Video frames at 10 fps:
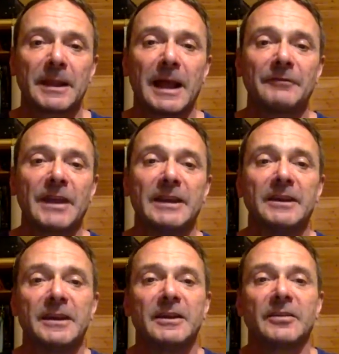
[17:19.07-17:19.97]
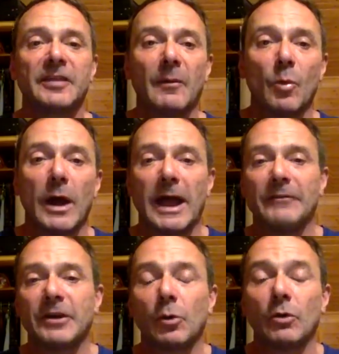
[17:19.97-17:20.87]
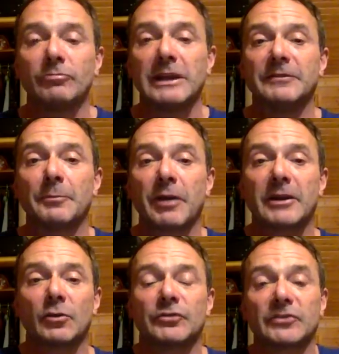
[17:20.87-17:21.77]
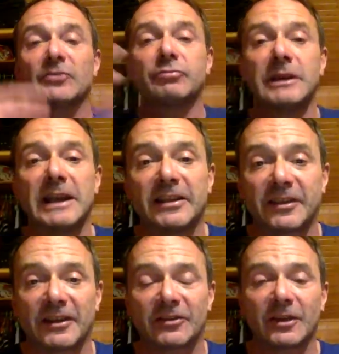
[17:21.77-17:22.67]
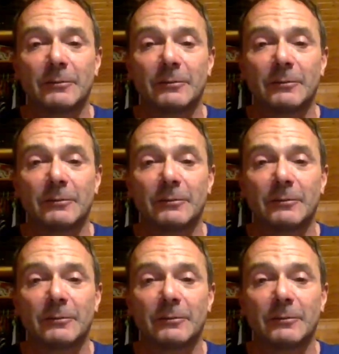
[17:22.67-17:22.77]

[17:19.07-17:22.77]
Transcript: And then somewhere, really, the brain ought to just release it.